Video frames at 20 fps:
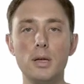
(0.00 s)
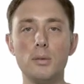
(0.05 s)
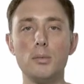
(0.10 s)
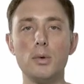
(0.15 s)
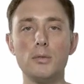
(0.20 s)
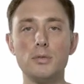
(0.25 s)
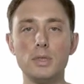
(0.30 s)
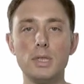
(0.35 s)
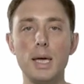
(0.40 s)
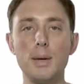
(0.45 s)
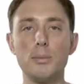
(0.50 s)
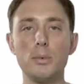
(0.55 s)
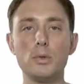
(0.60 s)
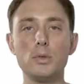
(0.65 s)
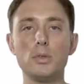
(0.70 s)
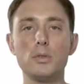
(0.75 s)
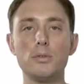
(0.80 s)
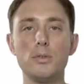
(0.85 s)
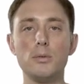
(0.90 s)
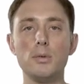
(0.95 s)
number of
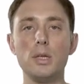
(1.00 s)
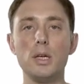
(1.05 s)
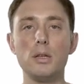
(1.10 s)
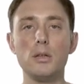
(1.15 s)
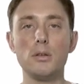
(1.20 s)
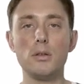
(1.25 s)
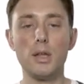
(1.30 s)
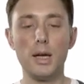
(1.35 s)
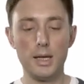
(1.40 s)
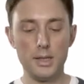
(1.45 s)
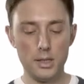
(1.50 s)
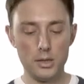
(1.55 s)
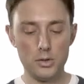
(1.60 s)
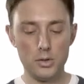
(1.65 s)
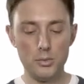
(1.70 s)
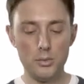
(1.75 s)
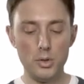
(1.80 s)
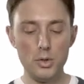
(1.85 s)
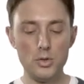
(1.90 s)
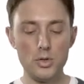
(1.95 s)
samples from the underlying
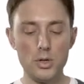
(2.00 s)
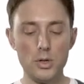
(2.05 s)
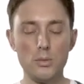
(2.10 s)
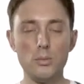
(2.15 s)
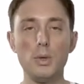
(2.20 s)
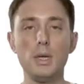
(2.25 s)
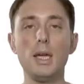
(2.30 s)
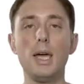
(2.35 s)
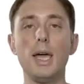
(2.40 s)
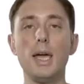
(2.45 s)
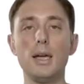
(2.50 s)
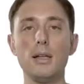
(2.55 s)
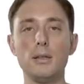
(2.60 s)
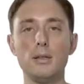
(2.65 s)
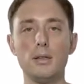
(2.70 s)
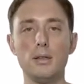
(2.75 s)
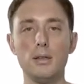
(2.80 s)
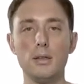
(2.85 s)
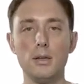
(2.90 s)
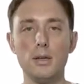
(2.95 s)
distribution, we can't
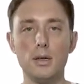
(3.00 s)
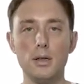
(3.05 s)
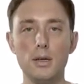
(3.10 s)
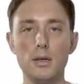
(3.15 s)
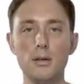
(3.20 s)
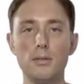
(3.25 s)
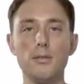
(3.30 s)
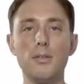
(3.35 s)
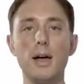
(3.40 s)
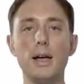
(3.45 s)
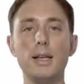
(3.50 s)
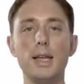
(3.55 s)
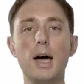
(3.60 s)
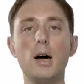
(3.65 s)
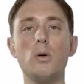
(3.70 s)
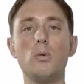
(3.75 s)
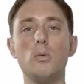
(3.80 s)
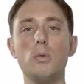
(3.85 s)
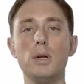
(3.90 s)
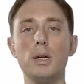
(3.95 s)
find
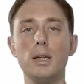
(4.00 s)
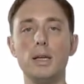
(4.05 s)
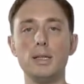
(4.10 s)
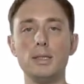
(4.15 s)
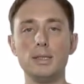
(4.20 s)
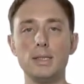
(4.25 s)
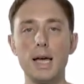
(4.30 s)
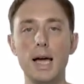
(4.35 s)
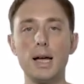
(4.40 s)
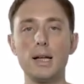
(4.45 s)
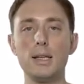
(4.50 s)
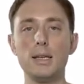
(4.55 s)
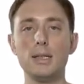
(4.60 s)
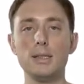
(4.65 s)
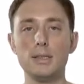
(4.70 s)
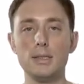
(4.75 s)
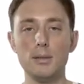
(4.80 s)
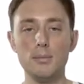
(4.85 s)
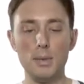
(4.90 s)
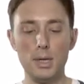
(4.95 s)
out what exactly
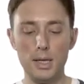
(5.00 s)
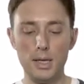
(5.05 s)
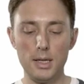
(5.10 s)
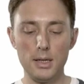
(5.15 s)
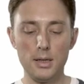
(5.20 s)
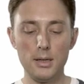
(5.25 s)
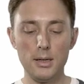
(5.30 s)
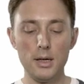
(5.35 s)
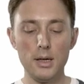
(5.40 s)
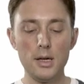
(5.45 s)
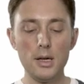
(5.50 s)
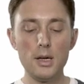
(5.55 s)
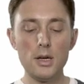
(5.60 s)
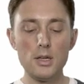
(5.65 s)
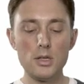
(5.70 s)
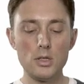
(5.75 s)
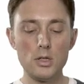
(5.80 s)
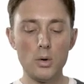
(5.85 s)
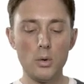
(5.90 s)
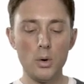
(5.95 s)
is the median.
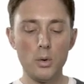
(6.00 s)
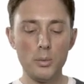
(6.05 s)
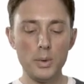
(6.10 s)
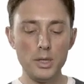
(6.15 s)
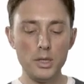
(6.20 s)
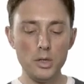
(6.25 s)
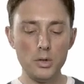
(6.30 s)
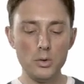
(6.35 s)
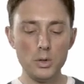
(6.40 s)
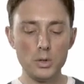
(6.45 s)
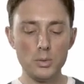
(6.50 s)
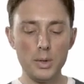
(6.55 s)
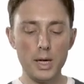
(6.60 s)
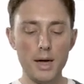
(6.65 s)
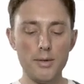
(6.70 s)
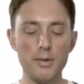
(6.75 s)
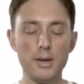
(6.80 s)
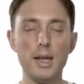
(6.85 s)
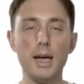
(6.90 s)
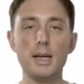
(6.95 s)
So what we do is we
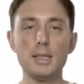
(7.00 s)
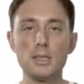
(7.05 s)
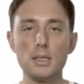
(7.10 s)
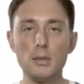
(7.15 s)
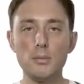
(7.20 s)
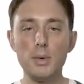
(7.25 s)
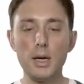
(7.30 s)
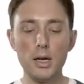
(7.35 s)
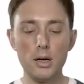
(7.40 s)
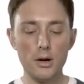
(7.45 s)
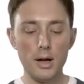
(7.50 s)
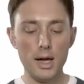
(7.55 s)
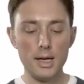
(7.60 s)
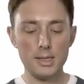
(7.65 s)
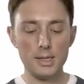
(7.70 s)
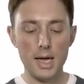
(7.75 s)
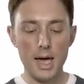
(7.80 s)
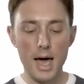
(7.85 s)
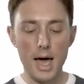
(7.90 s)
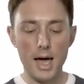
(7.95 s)
have an estimator
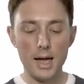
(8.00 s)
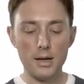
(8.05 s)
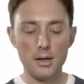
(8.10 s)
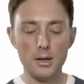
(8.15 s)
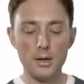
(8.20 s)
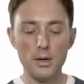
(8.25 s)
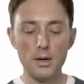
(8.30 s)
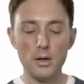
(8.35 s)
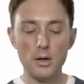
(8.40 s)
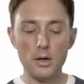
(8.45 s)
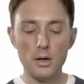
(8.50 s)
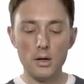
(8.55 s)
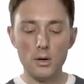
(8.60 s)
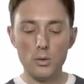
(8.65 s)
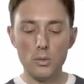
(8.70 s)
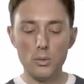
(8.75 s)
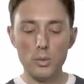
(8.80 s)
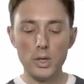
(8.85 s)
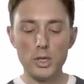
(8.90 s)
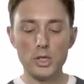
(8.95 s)
S hat,
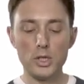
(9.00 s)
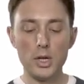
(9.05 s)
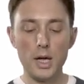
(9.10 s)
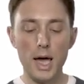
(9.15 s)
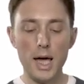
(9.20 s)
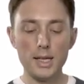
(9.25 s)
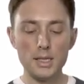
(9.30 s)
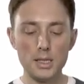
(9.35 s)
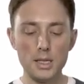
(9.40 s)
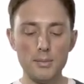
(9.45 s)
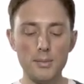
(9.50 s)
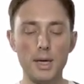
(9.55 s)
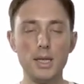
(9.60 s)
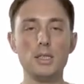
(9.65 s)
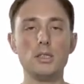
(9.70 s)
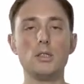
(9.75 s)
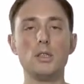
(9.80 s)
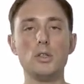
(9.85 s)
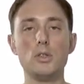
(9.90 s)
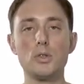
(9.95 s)
which
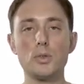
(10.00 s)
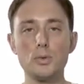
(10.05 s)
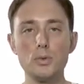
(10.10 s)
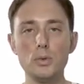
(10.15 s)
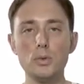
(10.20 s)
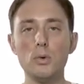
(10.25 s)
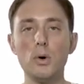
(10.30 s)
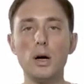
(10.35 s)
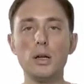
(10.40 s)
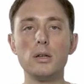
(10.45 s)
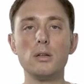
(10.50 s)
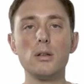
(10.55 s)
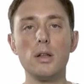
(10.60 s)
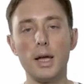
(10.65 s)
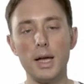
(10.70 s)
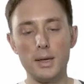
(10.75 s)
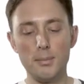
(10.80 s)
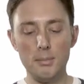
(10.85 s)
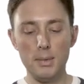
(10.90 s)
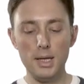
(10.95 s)
estimates the true
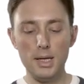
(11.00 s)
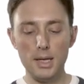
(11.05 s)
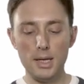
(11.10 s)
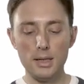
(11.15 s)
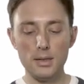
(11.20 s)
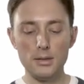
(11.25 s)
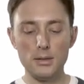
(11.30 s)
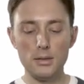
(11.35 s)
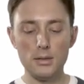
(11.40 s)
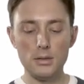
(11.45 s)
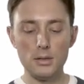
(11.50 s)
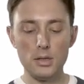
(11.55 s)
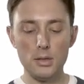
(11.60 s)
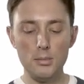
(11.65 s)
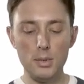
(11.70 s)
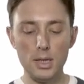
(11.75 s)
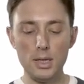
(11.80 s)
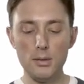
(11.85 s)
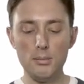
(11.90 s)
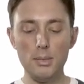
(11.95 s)
underlying median to
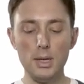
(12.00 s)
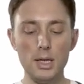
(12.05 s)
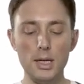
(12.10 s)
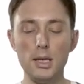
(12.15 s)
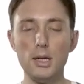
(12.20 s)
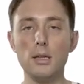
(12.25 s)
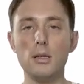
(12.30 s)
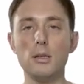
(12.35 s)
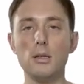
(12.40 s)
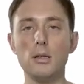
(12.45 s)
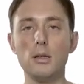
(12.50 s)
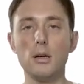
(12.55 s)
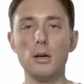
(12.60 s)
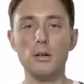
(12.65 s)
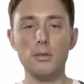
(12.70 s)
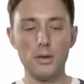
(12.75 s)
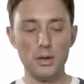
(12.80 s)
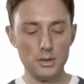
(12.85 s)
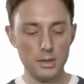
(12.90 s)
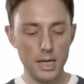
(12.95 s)
be the median
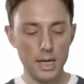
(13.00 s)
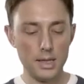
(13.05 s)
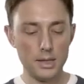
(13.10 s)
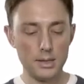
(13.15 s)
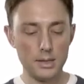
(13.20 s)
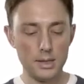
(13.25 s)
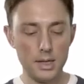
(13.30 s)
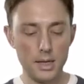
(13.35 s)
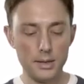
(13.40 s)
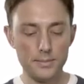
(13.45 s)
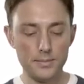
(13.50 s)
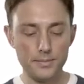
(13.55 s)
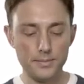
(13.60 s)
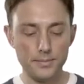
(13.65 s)
of our data set.